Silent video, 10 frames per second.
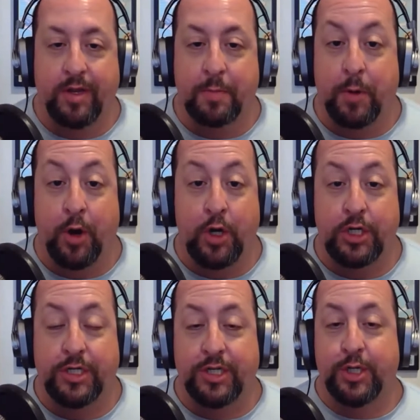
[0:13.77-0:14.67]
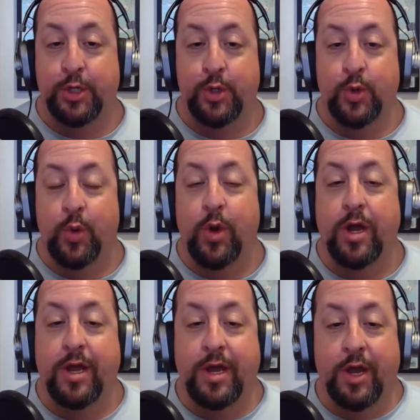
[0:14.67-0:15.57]
Part 2.
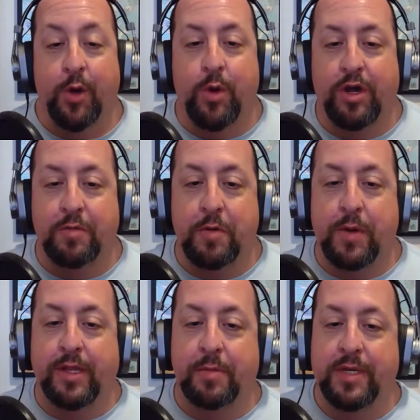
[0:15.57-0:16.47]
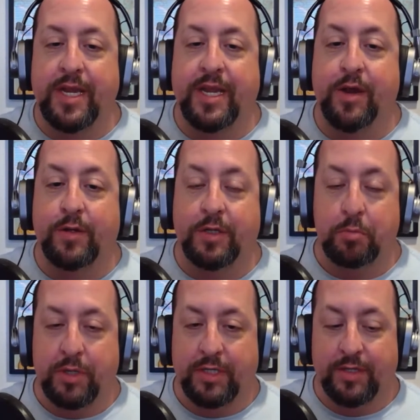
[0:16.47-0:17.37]
Welcome, everybody. Let me take care of some
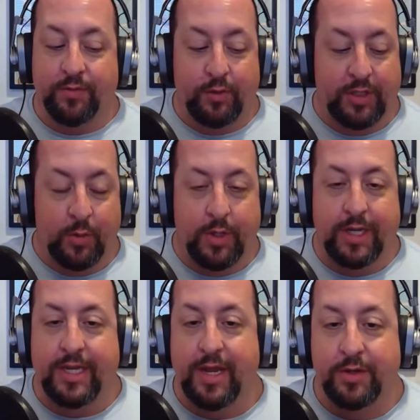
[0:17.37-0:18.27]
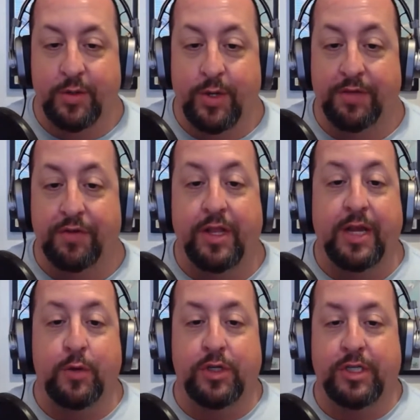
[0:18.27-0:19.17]
business first, and we'll get down to it. If you like
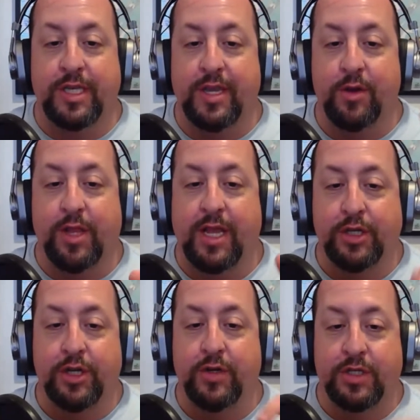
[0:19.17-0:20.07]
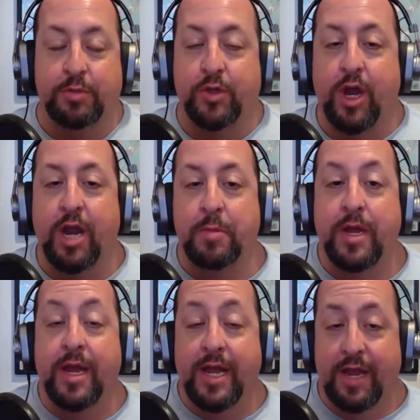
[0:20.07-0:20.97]
what you see here, like, share, and subscribe.
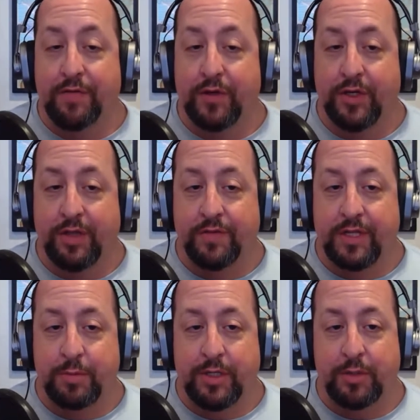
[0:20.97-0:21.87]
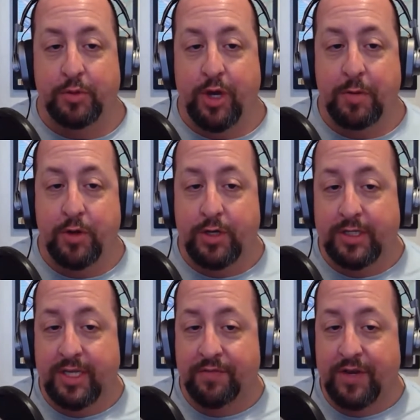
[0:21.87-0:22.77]
If you're still on the fence about subscribing, you're going to
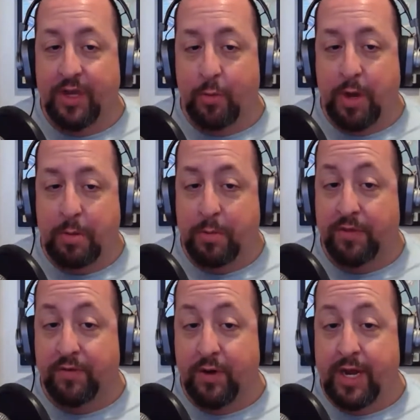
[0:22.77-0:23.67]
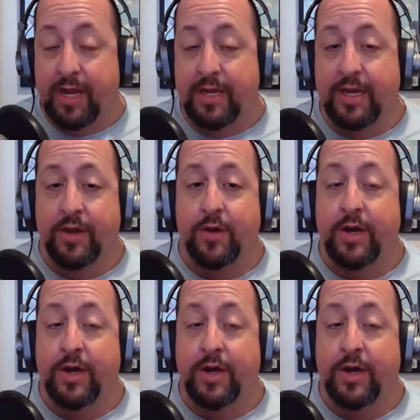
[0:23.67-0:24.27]
see a video pop up at the very end here.